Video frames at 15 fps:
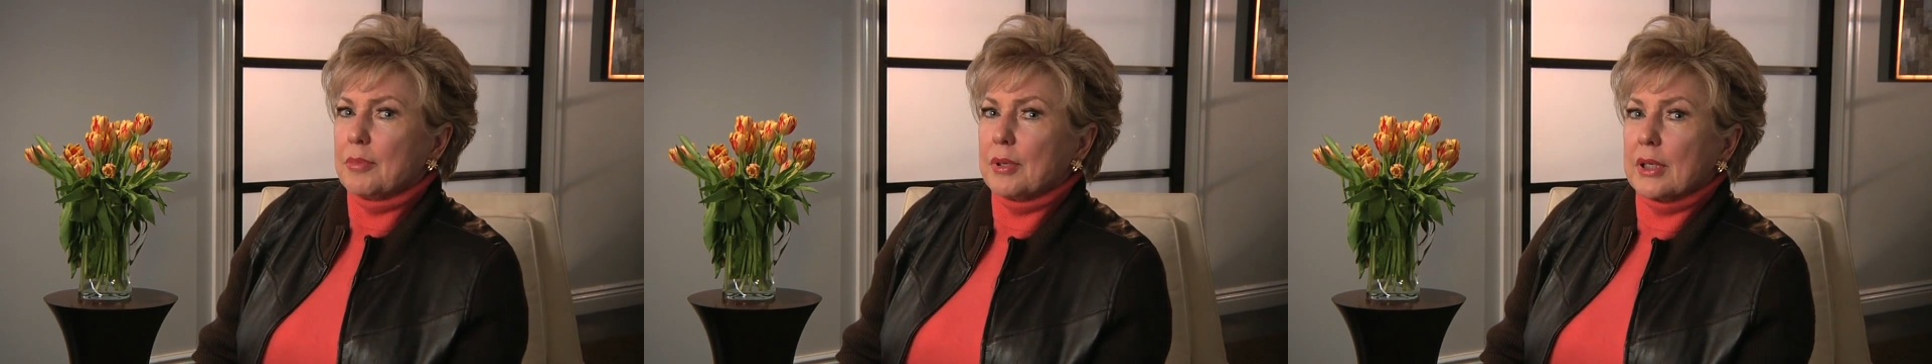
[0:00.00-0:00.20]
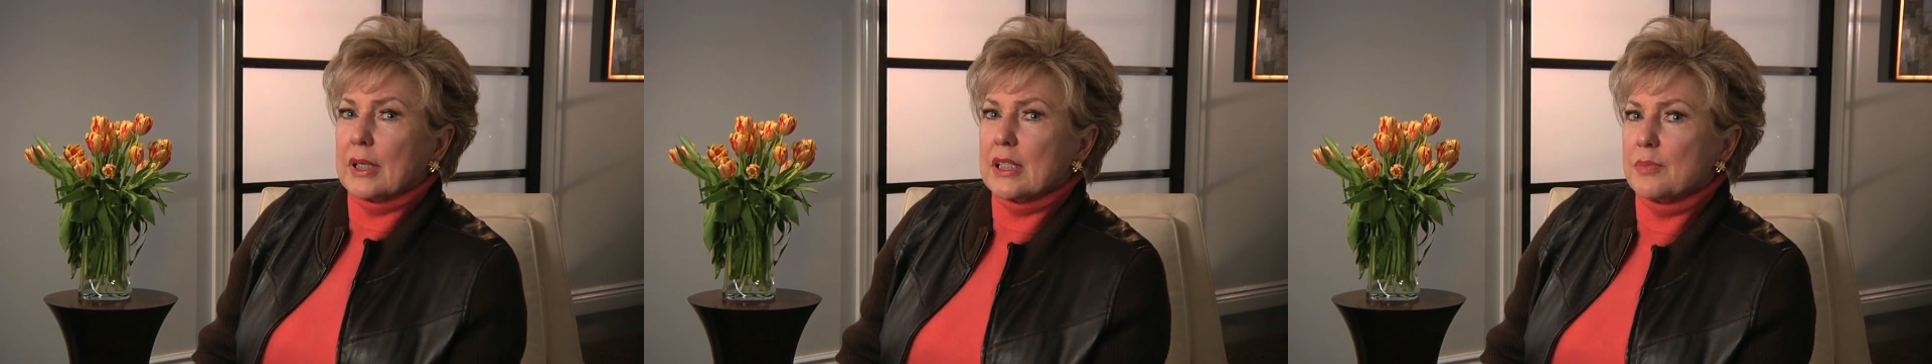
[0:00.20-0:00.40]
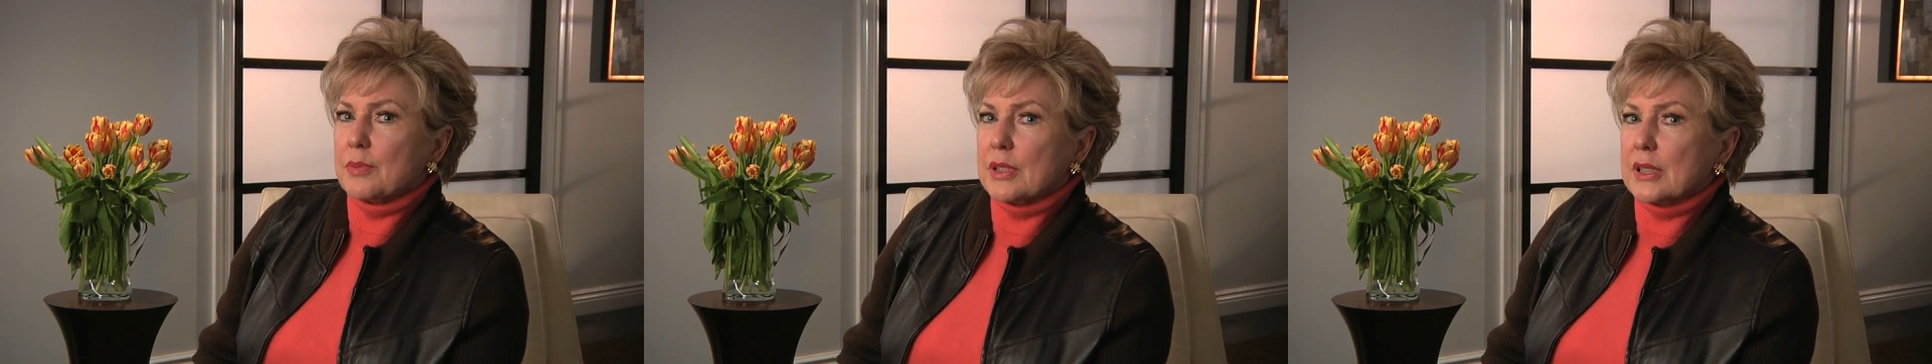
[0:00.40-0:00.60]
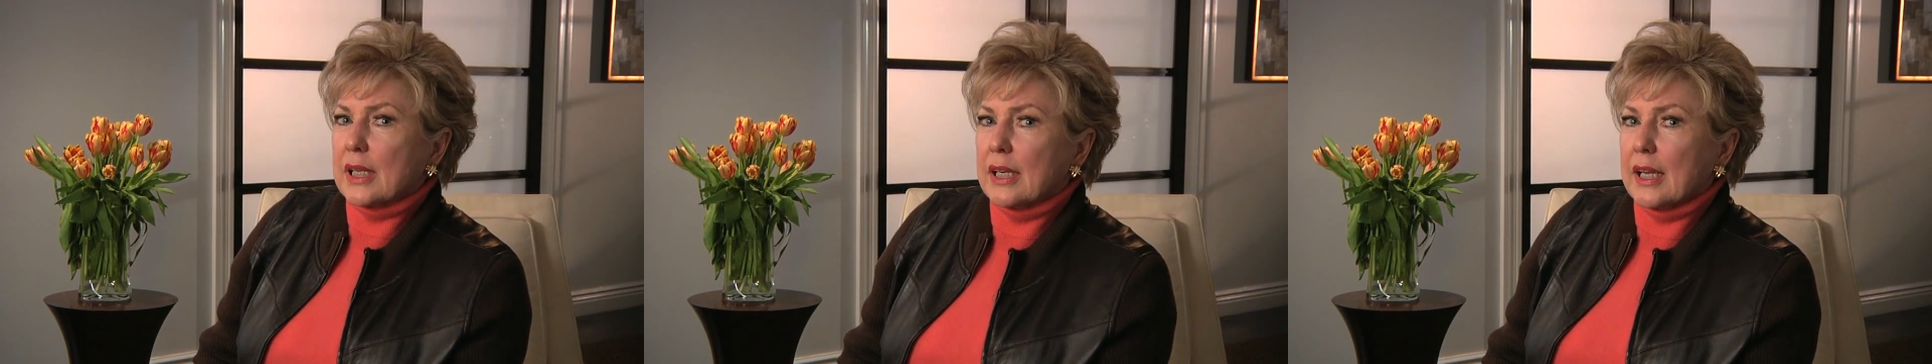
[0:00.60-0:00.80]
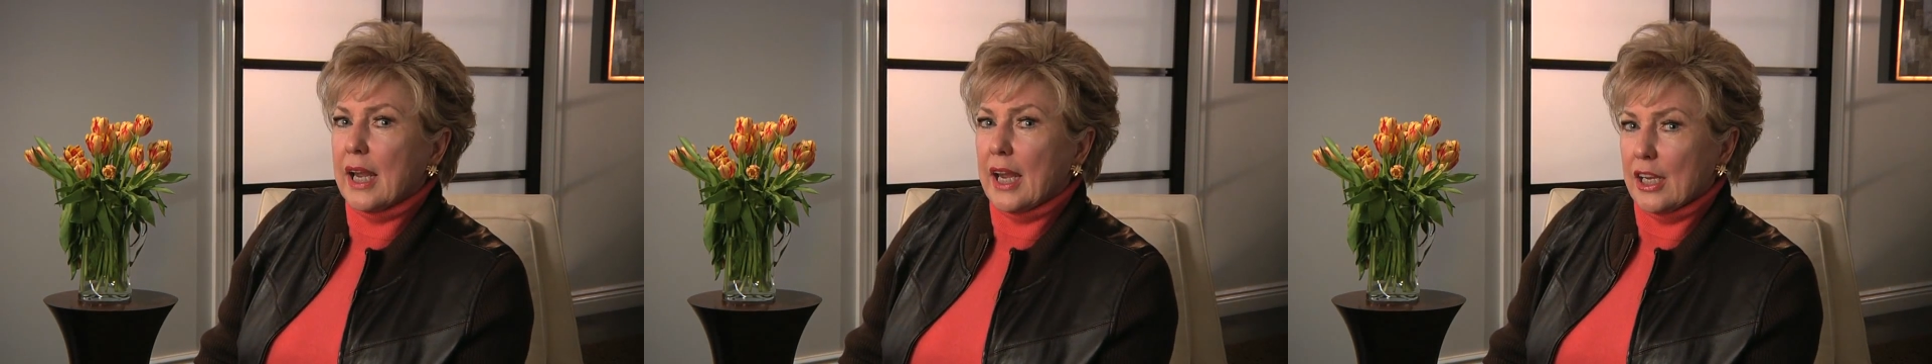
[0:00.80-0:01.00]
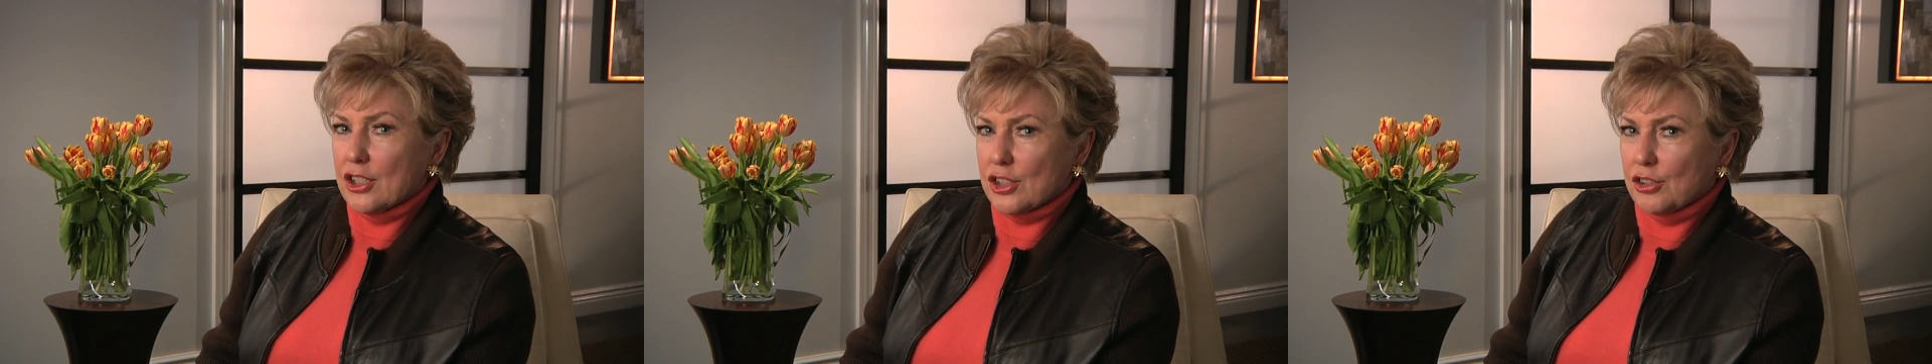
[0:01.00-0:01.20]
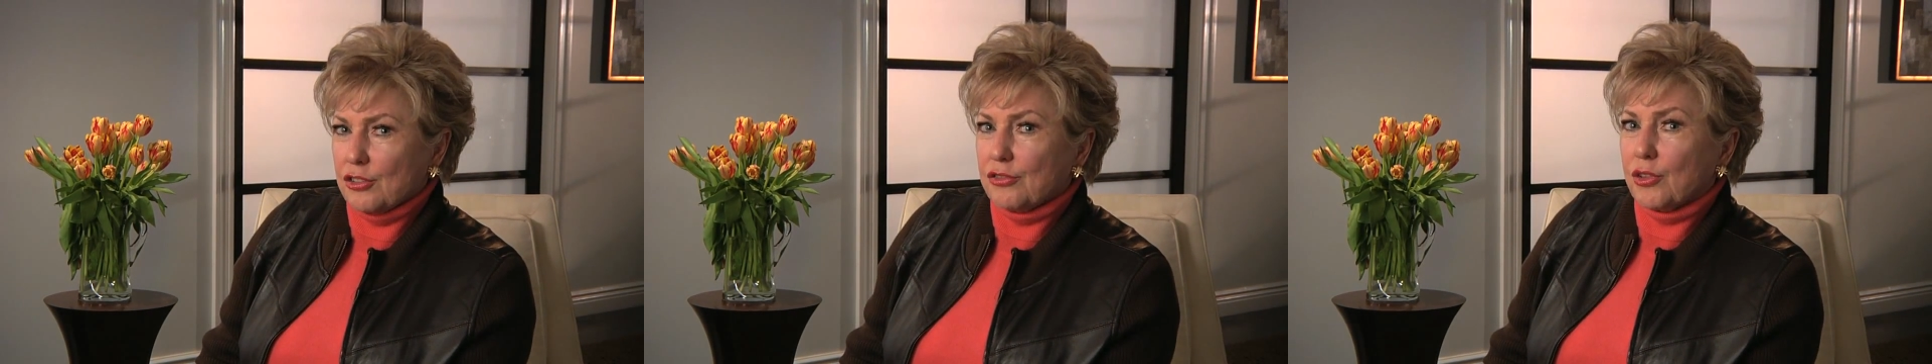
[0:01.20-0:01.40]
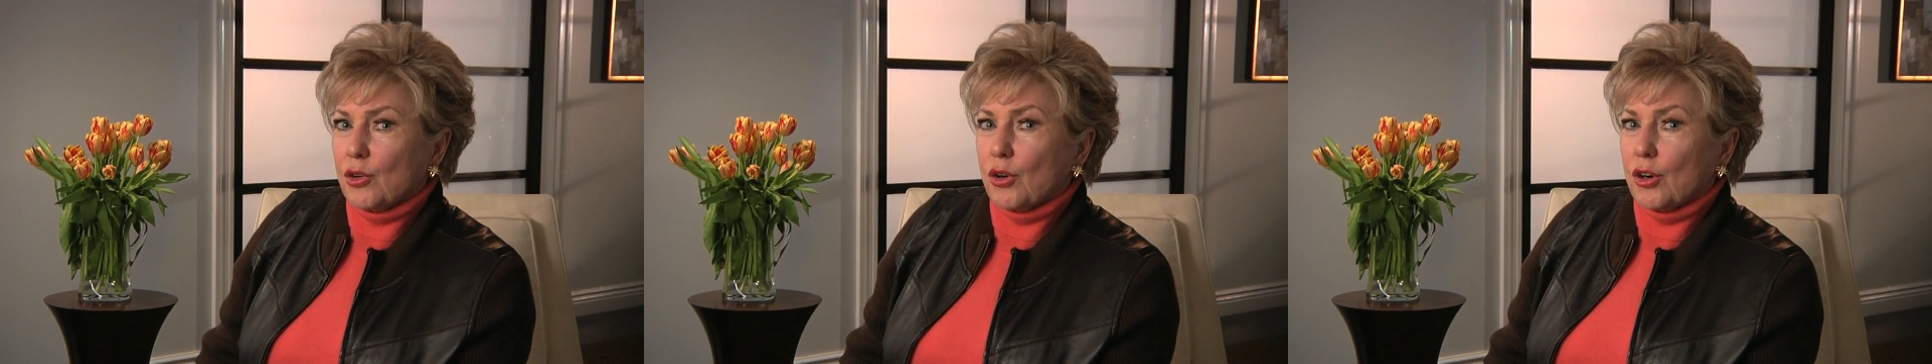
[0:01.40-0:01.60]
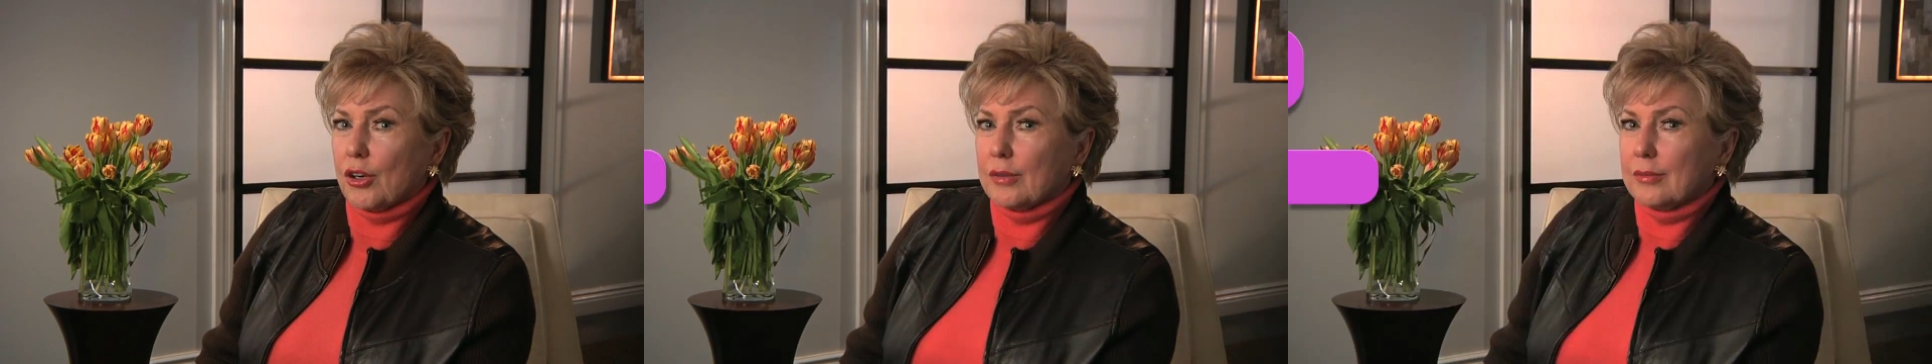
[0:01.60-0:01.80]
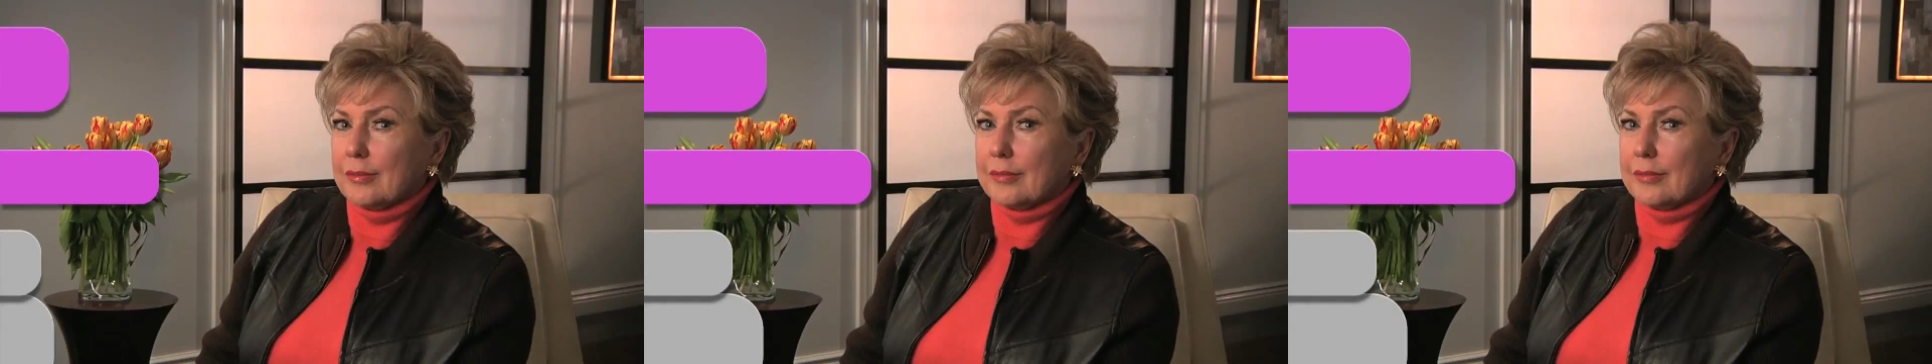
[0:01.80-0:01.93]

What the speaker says: policeman's going to ask you for.